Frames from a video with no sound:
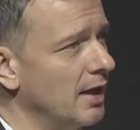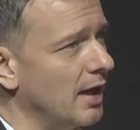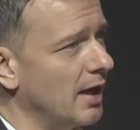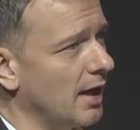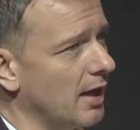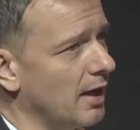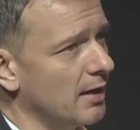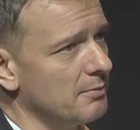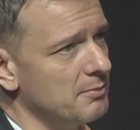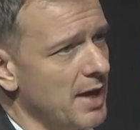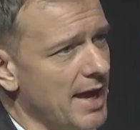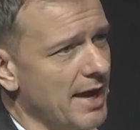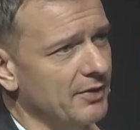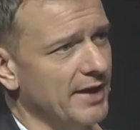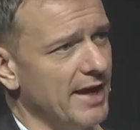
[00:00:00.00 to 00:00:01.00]

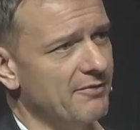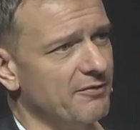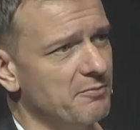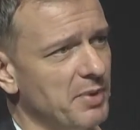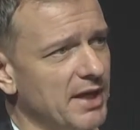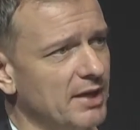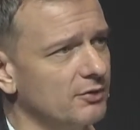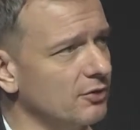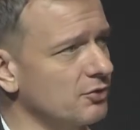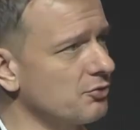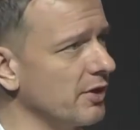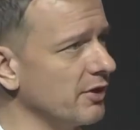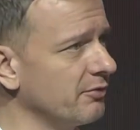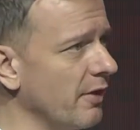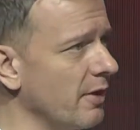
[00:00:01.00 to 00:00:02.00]
And the F&B
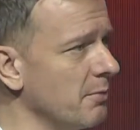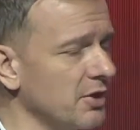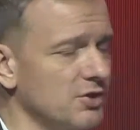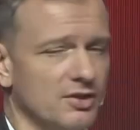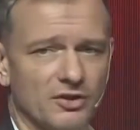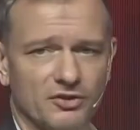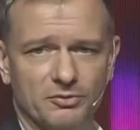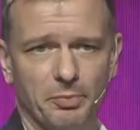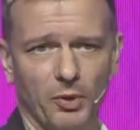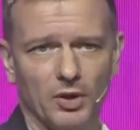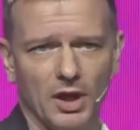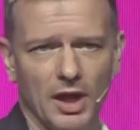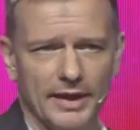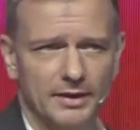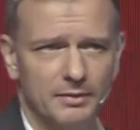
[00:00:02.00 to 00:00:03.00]
industry is very much in the
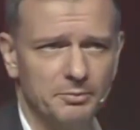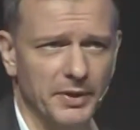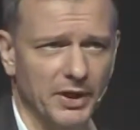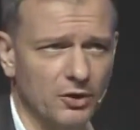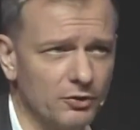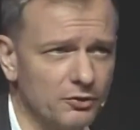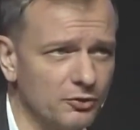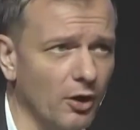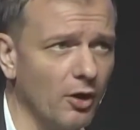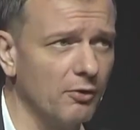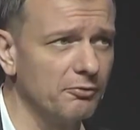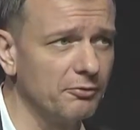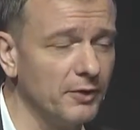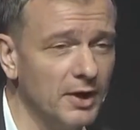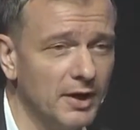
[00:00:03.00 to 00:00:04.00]
spotlight because
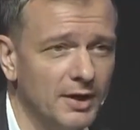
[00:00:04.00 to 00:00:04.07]
of